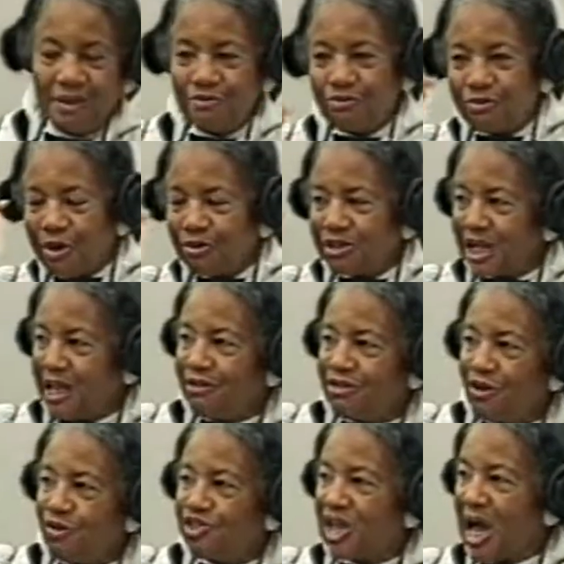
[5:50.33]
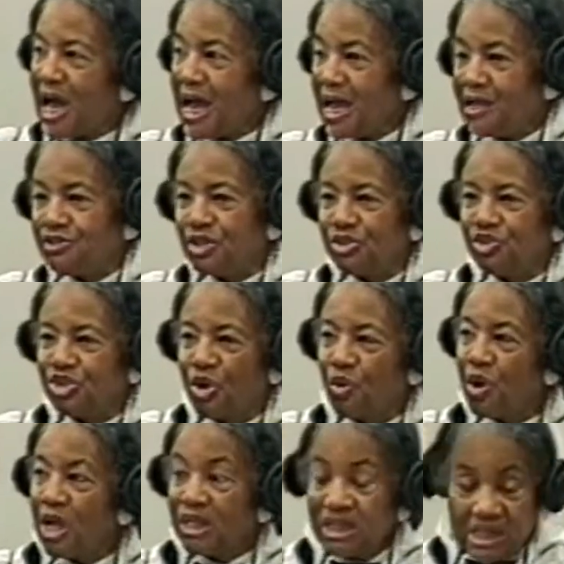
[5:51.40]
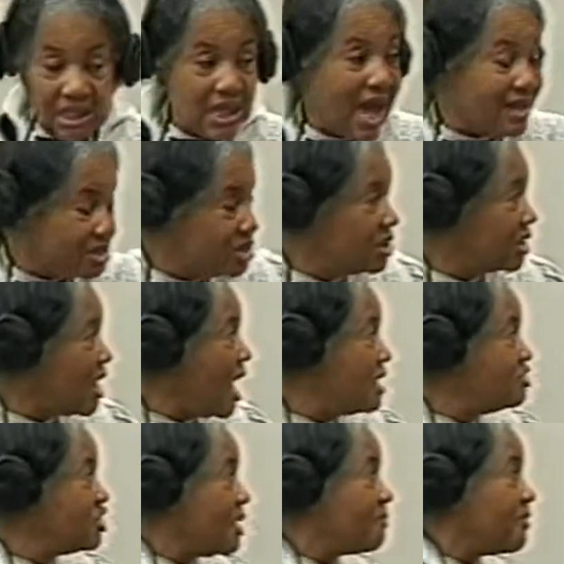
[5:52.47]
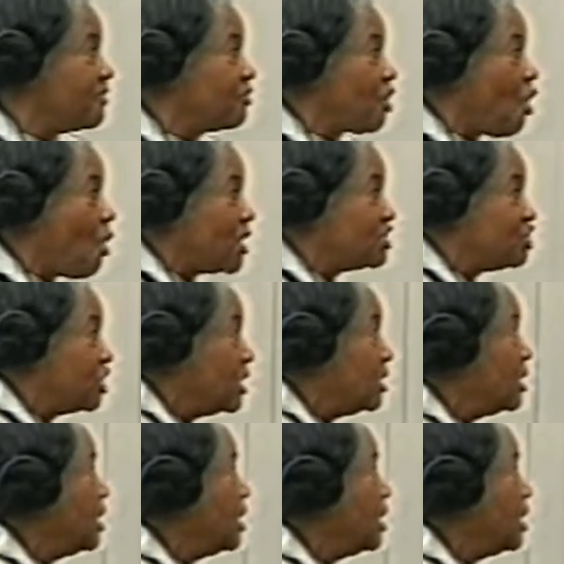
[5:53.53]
and rotate those eyes. And so that's the concept of caution.